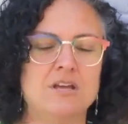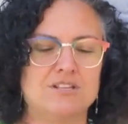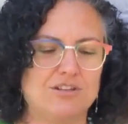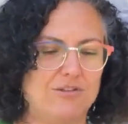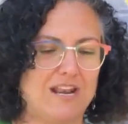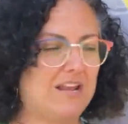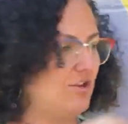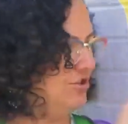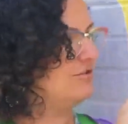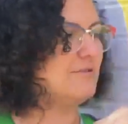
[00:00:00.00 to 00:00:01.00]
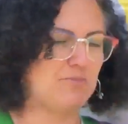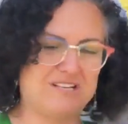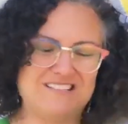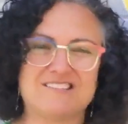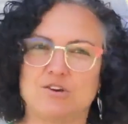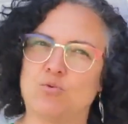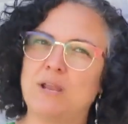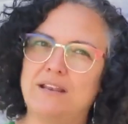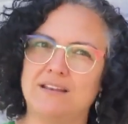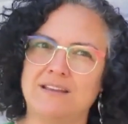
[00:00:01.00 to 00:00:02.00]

so that I could use the bricks as a grid.